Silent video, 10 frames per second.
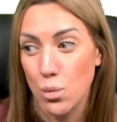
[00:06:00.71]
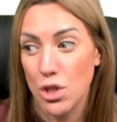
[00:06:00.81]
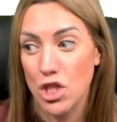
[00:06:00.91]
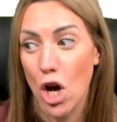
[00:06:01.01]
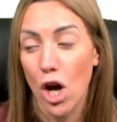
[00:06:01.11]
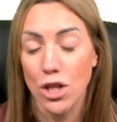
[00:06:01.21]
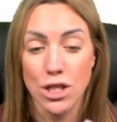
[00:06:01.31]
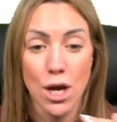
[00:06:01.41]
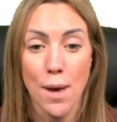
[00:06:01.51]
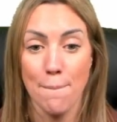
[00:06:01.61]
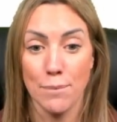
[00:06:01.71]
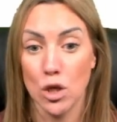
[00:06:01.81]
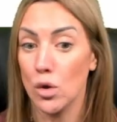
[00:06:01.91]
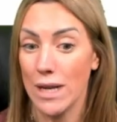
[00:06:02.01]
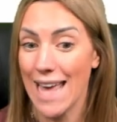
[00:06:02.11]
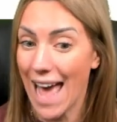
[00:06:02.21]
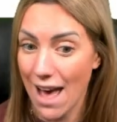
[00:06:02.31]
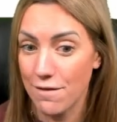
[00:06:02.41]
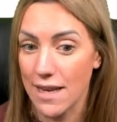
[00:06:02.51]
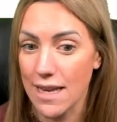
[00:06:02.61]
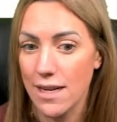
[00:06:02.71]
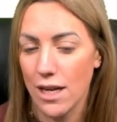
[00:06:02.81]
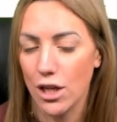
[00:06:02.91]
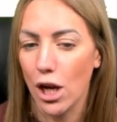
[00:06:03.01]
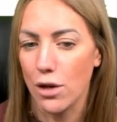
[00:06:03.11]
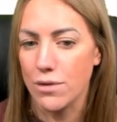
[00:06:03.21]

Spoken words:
was not purely heavy and low